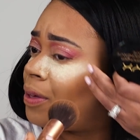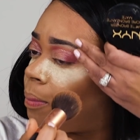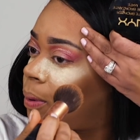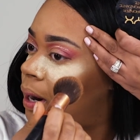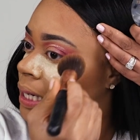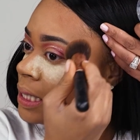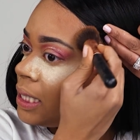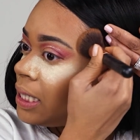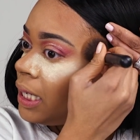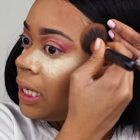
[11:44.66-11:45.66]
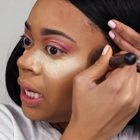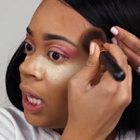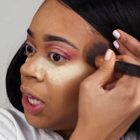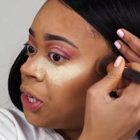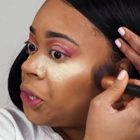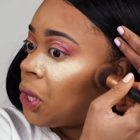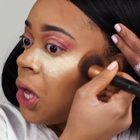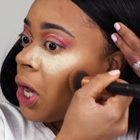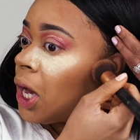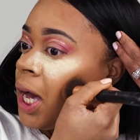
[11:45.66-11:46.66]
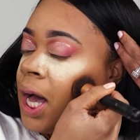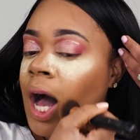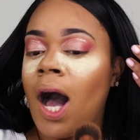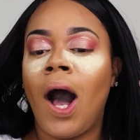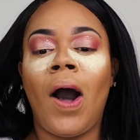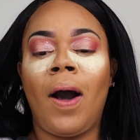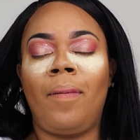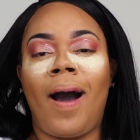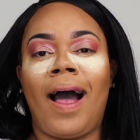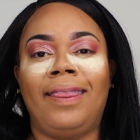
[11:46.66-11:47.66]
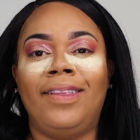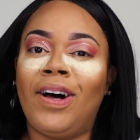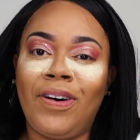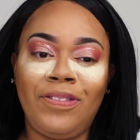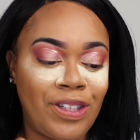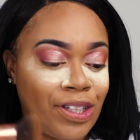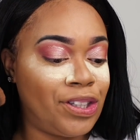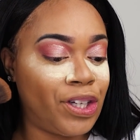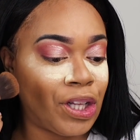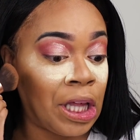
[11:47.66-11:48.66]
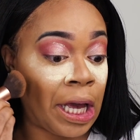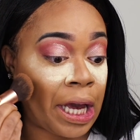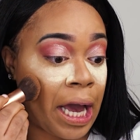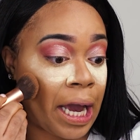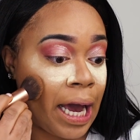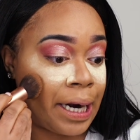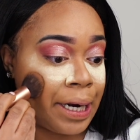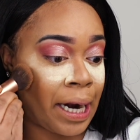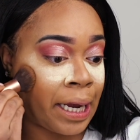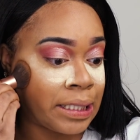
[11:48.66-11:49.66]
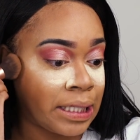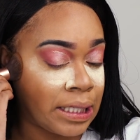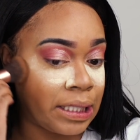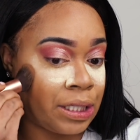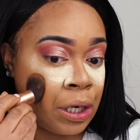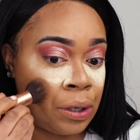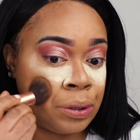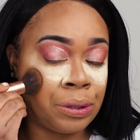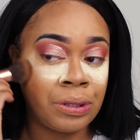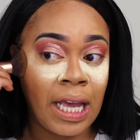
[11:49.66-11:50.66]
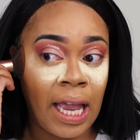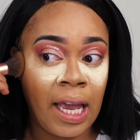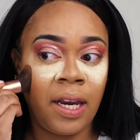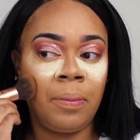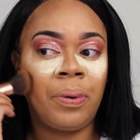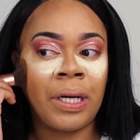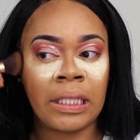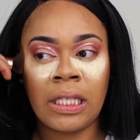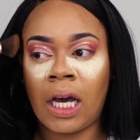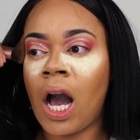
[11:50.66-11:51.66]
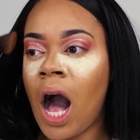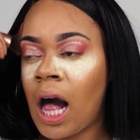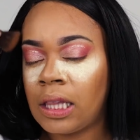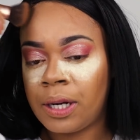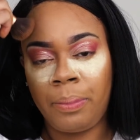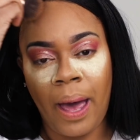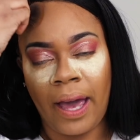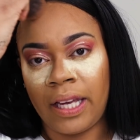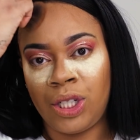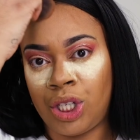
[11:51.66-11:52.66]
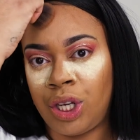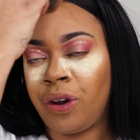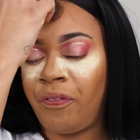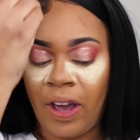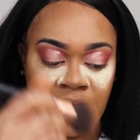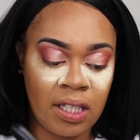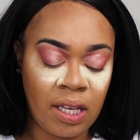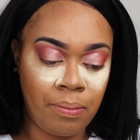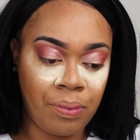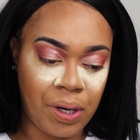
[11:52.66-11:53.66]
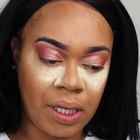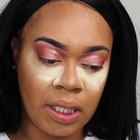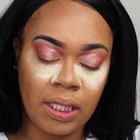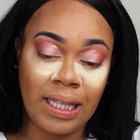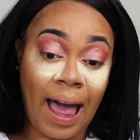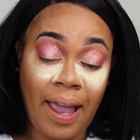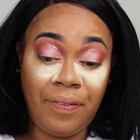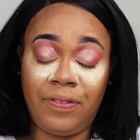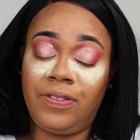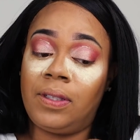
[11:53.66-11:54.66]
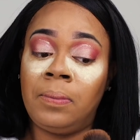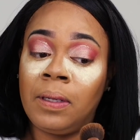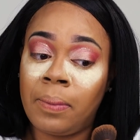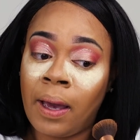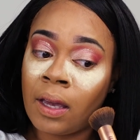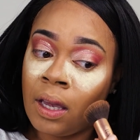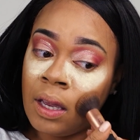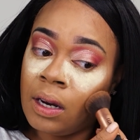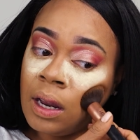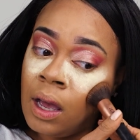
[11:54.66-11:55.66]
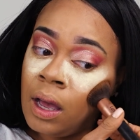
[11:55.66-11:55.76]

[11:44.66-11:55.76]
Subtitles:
the bronzy look. I love to look like I got a nice, little tan. It brings the color back into your face. It brings life to me back in.